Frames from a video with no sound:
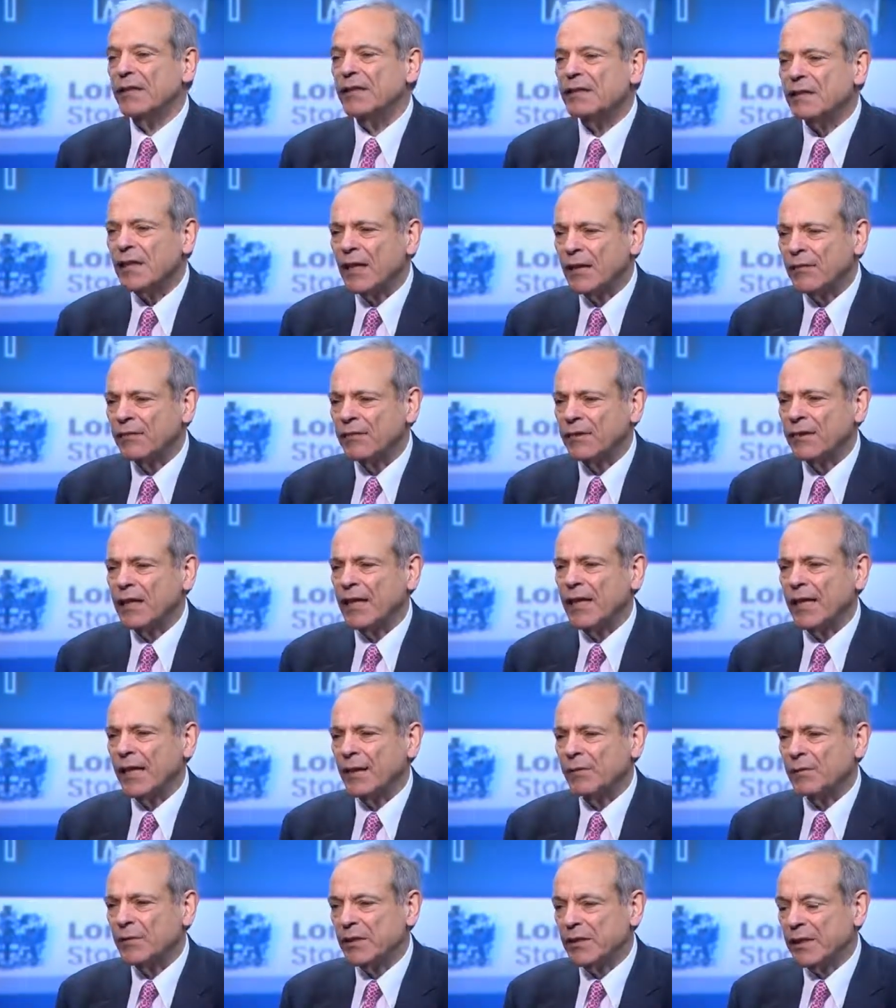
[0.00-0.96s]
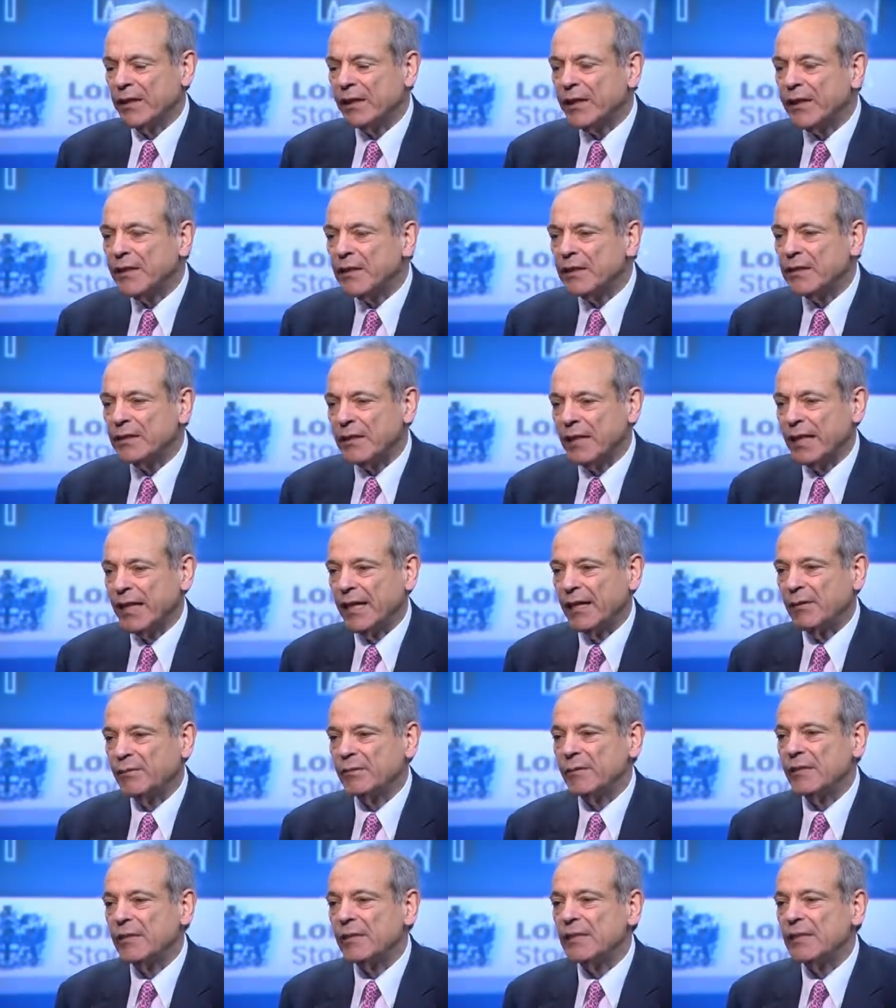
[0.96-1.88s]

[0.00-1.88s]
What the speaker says: tough times, lean times,